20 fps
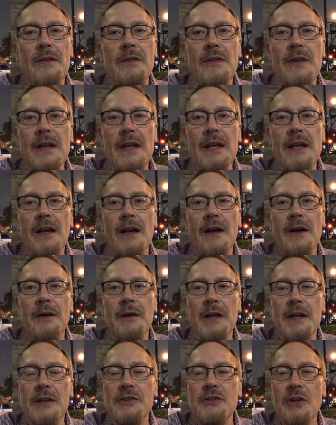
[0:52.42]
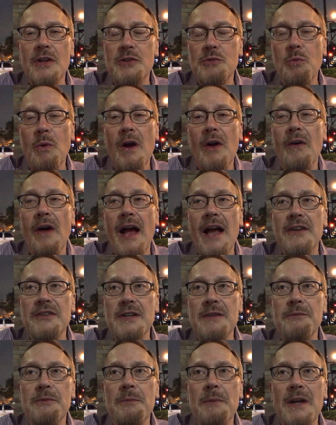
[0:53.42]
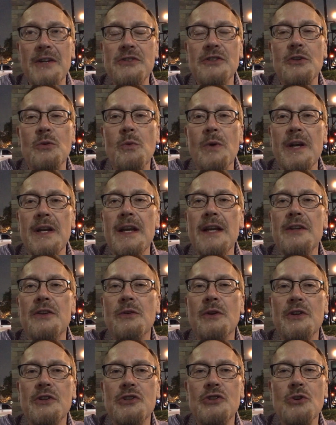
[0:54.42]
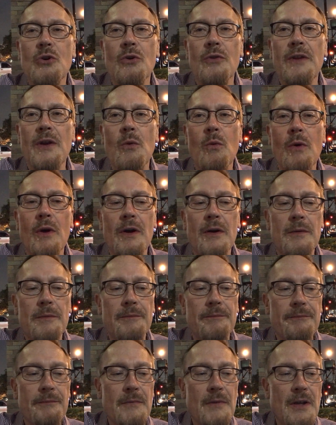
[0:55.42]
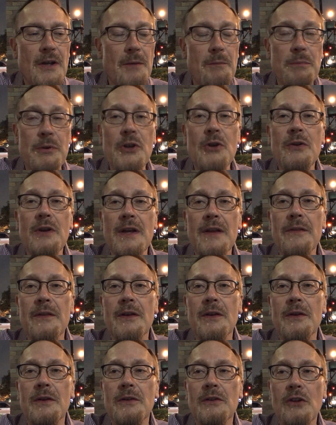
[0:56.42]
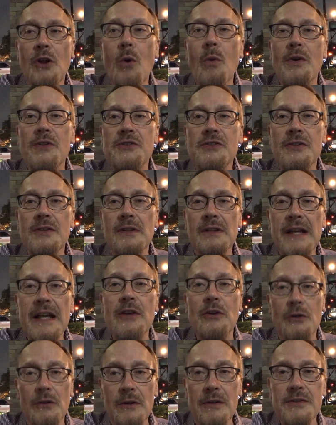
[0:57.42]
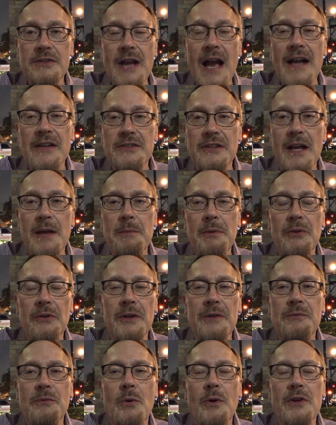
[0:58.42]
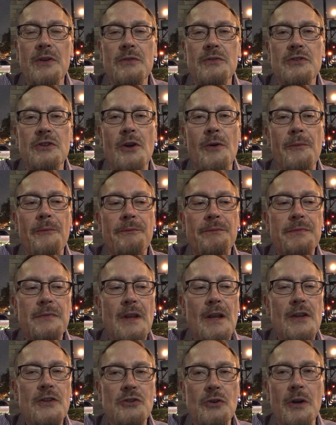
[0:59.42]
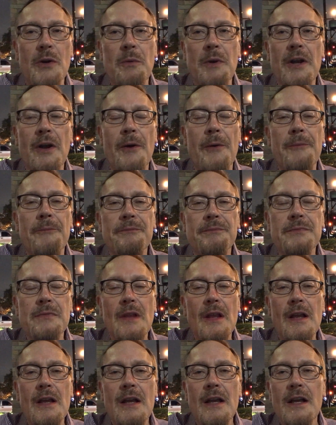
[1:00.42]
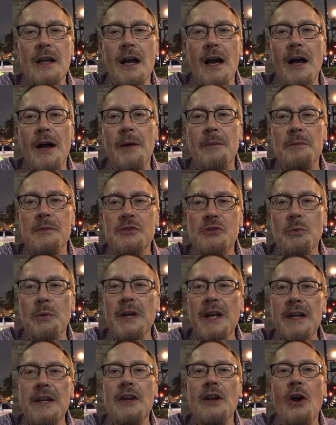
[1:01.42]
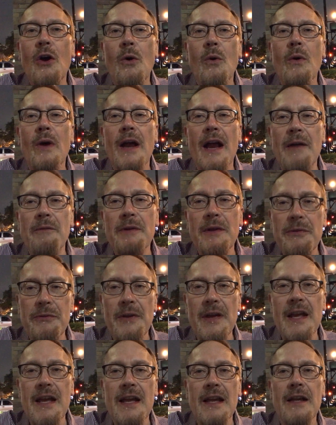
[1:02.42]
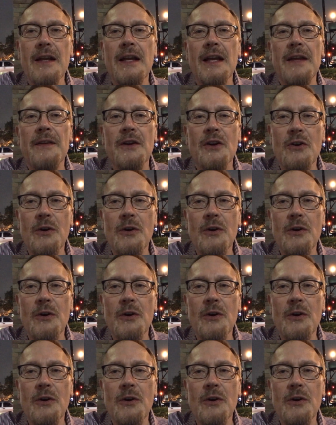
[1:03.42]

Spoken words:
as well as information that we need to ensure that we're computing the lowest legal tax liability for you. So here we go. So we need to know everything in the